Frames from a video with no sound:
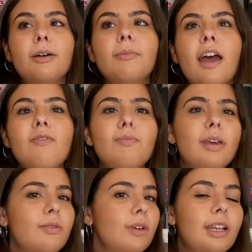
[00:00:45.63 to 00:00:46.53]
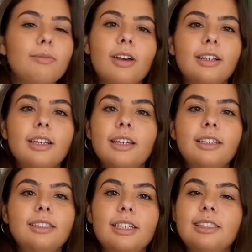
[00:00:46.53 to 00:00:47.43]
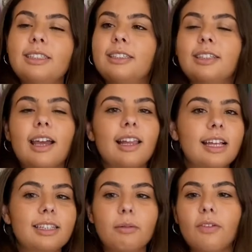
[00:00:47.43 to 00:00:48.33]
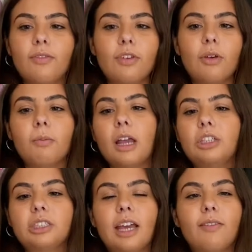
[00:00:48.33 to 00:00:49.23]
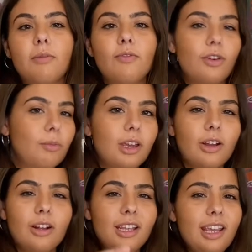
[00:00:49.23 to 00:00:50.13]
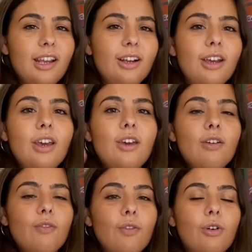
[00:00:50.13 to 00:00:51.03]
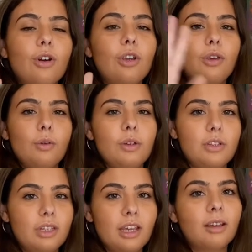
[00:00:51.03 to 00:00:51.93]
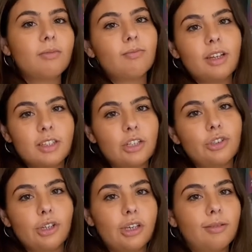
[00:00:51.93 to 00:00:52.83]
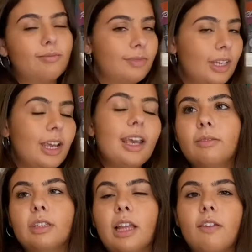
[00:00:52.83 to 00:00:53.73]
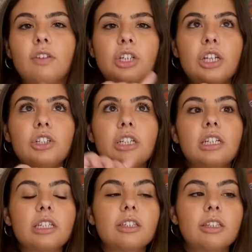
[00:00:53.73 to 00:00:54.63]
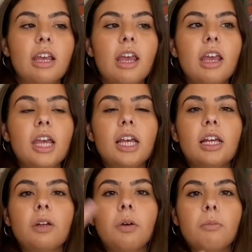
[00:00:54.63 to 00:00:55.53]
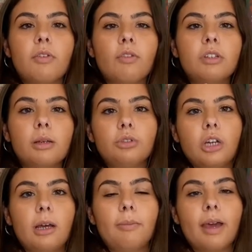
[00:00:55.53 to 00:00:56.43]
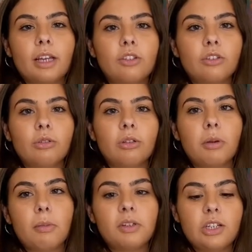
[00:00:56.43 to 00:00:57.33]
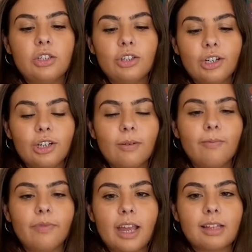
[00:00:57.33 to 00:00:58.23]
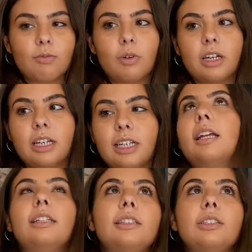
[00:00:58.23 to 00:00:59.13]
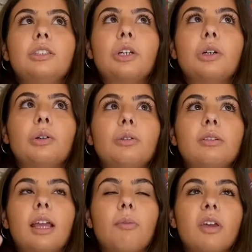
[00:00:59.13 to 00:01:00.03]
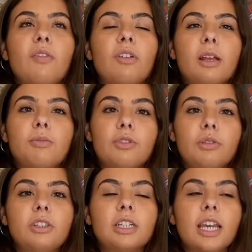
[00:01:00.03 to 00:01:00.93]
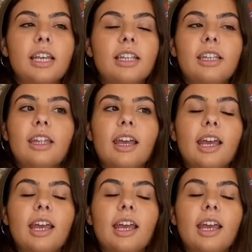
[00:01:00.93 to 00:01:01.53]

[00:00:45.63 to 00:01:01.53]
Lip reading: I've been reading manga since last time I filmed. I just haven't been filming it on here for you to see, essentially. Life changes, quit my full-time job, back in school to become a teacher, that's one. And so now being a full-time student again,